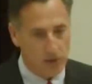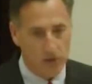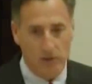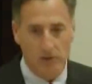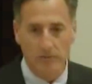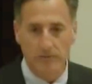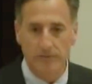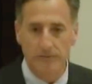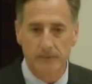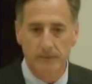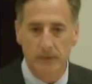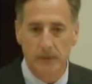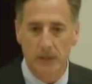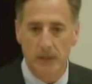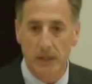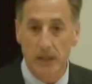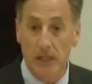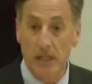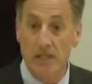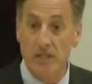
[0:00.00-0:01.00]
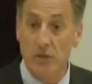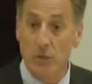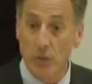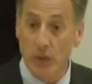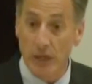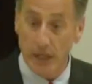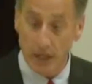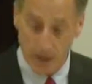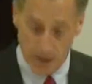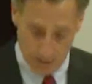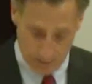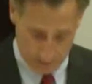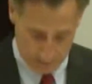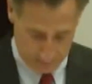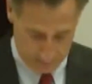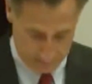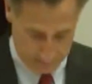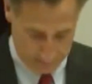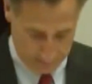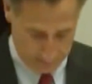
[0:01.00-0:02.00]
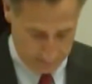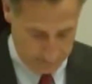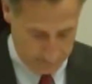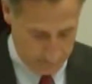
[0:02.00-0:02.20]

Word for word: fragile is real.